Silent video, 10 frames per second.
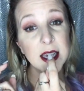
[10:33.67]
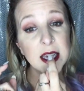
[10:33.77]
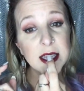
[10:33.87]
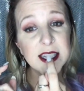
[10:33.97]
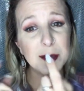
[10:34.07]

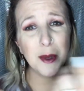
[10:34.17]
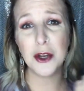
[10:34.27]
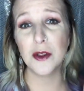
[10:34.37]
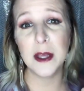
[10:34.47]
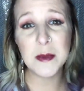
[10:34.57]
dip in your
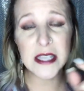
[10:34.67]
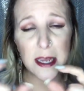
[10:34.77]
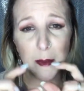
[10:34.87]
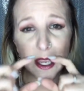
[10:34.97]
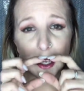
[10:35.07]
lips like
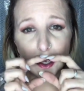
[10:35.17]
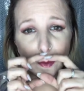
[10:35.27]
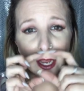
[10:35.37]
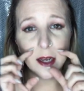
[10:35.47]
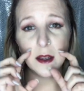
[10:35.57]
me, and you
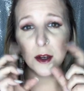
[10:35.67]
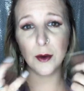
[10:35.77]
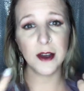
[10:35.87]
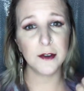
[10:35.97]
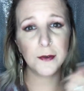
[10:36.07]
might, you know,
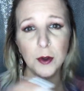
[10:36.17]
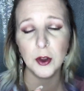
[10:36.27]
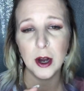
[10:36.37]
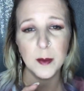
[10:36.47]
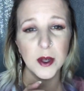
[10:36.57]
have a fuller
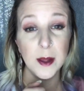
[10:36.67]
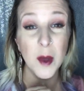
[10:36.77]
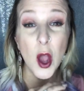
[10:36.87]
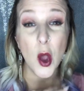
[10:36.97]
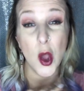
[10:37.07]
upper lip.
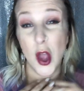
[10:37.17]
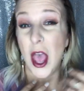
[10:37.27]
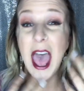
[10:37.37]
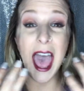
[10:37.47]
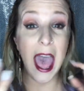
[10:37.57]

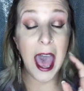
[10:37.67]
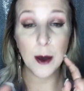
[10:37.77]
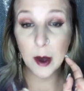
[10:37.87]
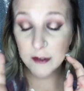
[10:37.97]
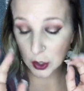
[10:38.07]

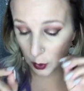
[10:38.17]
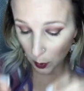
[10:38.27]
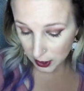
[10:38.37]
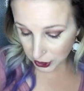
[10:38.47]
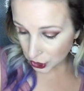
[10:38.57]
However you want
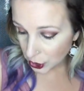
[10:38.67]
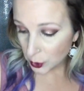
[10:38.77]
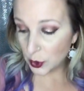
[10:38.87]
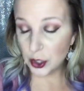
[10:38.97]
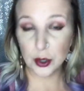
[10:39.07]
to do
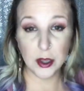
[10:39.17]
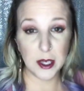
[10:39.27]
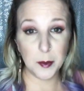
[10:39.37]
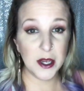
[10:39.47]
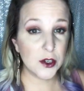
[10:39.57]
your lip
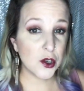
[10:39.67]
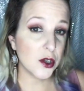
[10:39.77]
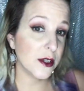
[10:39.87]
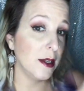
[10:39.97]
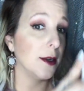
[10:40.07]
pictures,
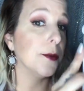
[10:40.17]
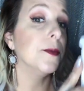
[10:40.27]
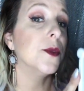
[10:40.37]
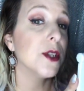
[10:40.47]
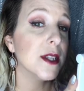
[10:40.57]
you know,
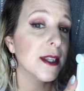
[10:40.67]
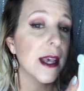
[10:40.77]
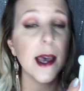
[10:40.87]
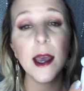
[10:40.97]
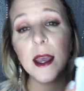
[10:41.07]
to the
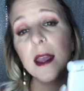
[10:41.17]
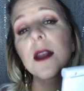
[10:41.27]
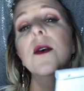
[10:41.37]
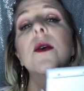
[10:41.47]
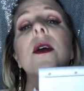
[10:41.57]
side
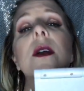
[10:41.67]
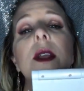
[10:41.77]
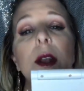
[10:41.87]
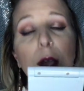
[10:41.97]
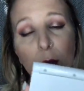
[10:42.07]
or, you
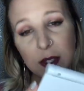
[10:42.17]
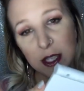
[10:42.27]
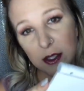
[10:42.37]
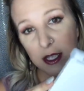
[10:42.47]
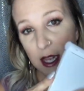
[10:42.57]
know,
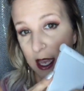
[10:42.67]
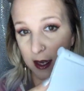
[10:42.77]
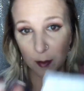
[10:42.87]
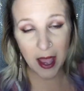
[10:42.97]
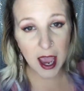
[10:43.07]
tilted head
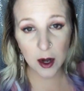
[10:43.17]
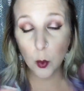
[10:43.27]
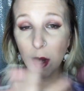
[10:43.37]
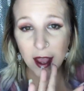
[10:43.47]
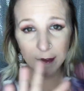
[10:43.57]
back,
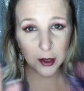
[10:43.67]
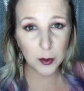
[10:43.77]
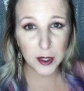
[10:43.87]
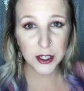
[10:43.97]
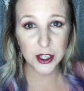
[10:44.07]
whatever you want
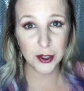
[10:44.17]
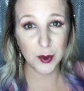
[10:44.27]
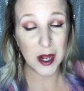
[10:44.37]
to do,